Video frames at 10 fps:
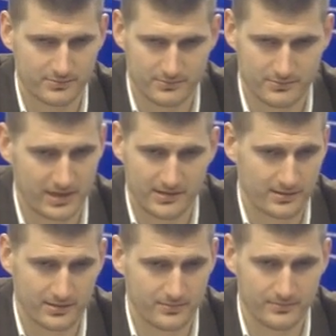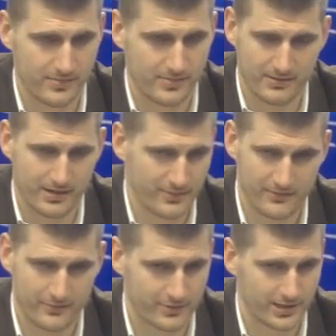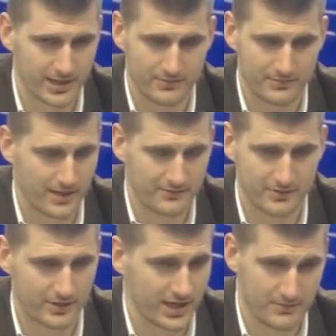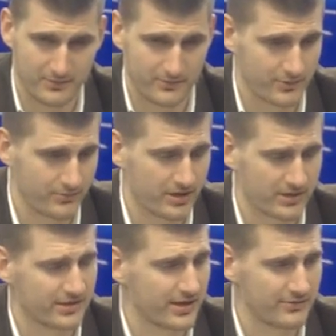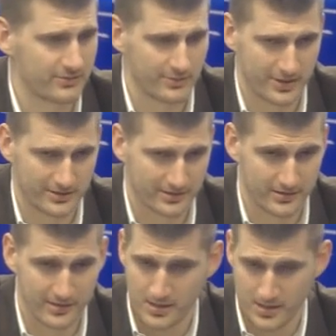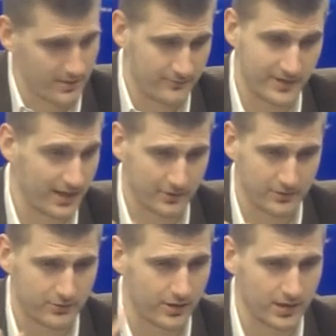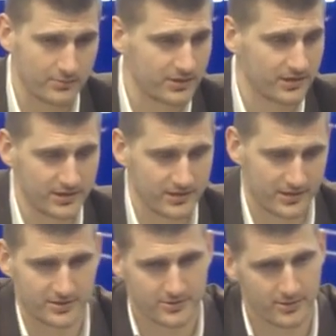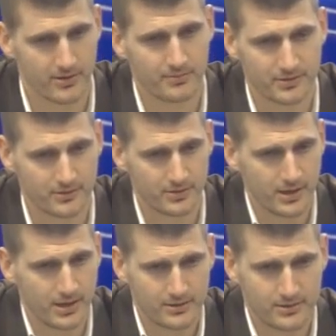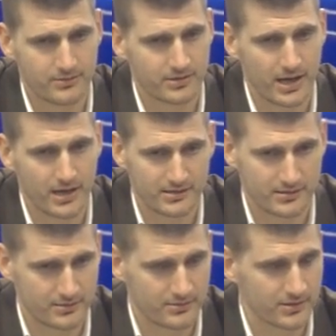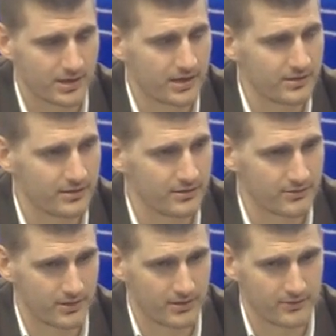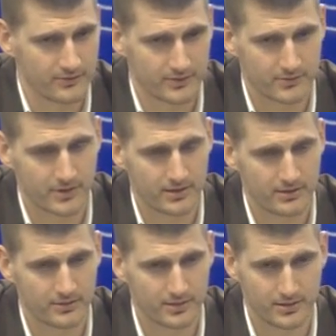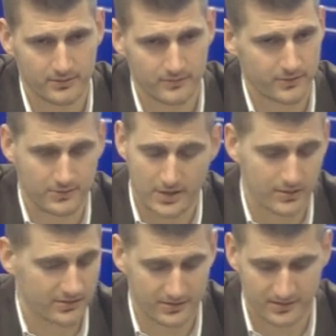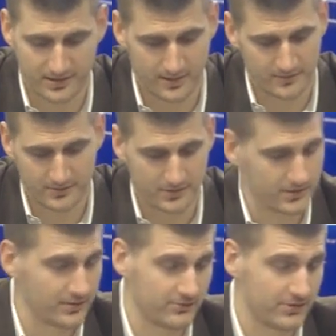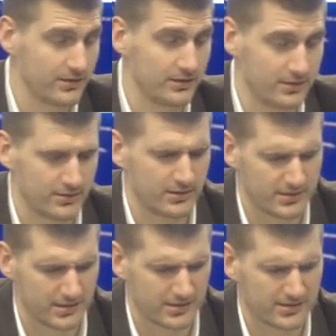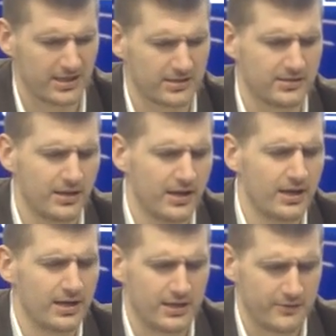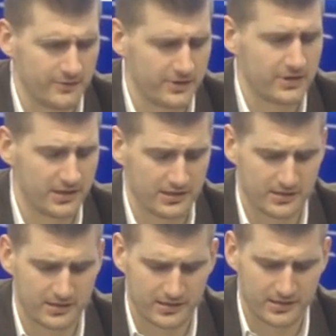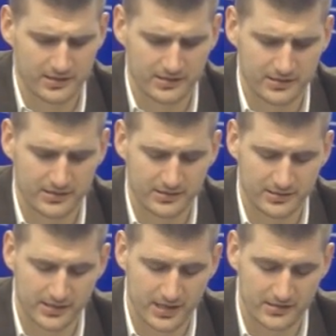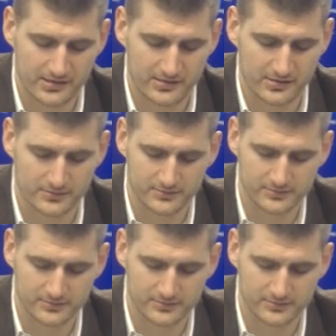basically before the game, after the game, before the practice, after the practice. Whenever you call him, he's going to show up. So those guys deserve a lot of credit for our success, if it a success, if it is a success. So.